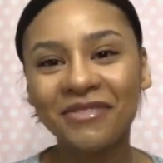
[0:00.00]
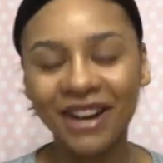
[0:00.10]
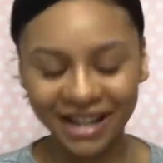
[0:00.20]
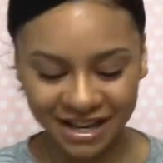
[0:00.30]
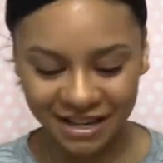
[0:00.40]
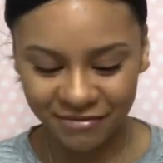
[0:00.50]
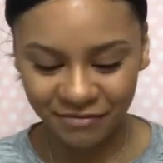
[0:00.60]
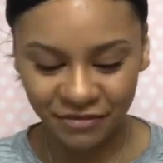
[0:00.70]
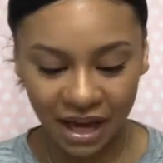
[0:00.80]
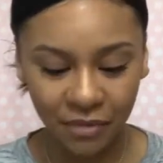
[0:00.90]
But
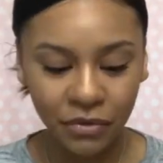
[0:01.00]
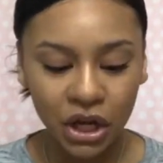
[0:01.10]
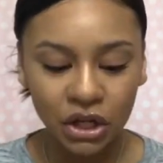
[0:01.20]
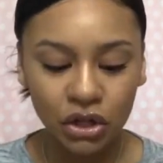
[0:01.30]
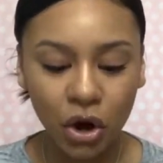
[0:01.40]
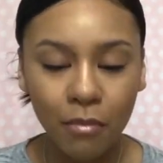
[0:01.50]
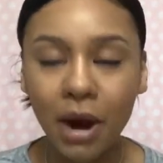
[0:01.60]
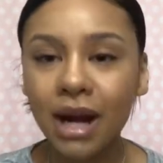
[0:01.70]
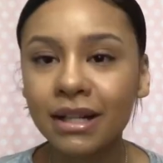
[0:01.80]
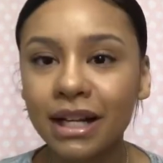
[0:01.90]
yeah. So
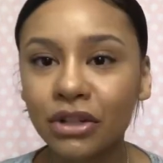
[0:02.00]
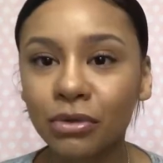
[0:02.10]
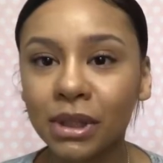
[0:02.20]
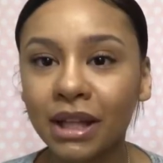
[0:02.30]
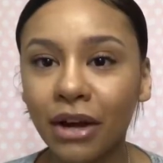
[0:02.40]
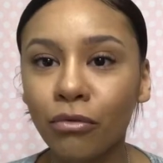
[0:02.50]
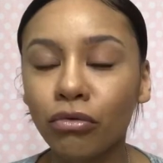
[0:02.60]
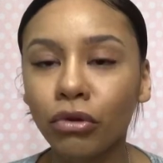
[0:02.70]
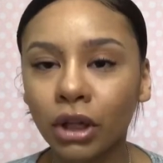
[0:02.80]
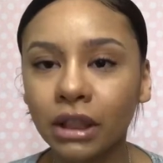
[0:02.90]
mine is actually like
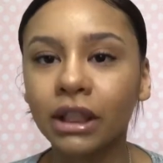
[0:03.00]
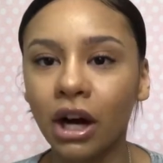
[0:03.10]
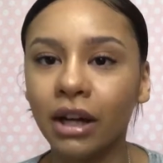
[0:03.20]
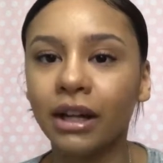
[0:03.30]
really done,